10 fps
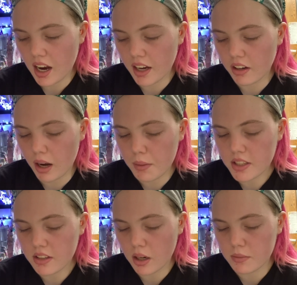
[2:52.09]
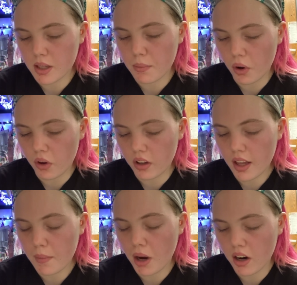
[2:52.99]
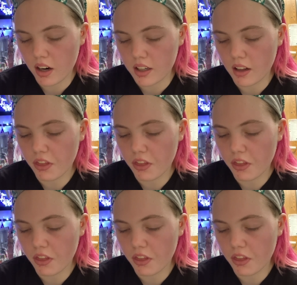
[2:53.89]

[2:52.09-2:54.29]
I grab his arms and pull him hard,